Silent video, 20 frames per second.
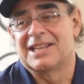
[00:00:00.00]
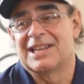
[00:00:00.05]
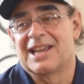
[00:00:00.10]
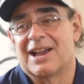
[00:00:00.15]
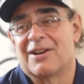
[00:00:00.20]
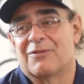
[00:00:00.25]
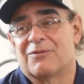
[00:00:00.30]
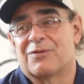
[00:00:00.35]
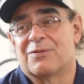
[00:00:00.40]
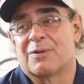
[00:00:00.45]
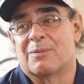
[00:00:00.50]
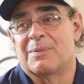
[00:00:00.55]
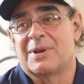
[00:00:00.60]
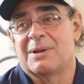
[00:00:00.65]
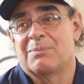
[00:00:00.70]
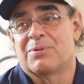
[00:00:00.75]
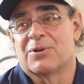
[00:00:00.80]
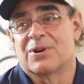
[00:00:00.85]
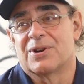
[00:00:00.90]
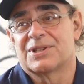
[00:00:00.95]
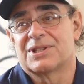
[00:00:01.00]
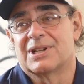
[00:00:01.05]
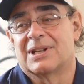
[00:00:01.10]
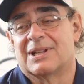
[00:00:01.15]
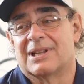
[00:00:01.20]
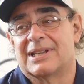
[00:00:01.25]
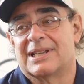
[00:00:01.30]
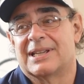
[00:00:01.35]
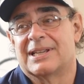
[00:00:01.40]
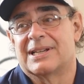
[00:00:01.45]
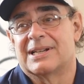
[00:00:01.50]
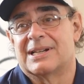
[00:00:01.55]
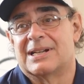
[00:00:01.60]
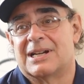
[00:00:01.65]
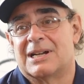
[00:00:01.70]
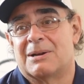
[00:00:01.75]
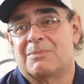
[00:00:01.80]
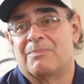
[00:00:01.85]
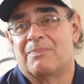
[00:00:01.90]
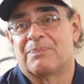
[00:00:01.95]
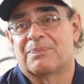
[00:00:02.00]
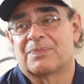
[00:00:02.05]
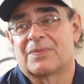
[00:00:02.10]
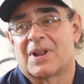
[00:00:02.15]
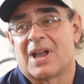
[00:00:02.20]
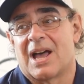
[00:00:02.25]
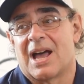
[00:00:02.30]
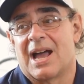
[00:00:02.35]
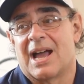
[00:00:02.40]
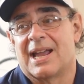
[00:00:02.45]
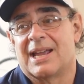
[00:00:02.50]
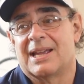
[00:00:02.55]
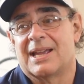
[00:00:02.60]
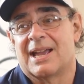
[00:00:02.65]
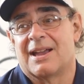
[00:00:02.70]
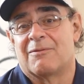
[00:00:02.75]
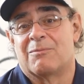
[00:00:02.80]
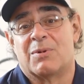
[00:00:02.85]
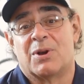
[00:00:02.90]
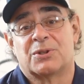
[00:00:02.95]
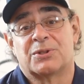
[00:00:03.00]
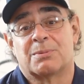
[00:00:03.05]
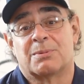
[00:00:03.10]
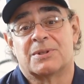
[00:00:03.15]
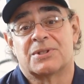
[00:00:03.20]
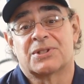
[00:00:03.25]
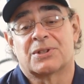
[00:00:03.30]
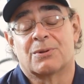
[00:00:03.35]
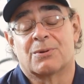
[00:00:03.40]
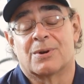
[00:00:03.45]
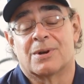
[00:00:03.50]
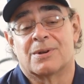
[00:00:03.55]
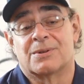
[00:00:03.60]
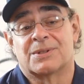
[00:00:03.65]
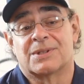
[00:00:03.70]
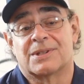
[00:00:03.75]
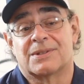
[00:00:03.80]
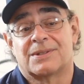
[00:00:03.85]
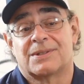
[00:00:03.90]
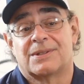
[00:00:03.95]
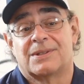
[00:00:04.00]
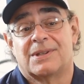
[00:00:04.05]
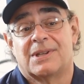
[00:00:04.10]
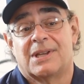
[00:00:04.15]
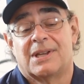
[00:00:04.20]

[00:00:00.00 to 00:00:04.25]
Yeah, for me personally, I have multiple sclerosis,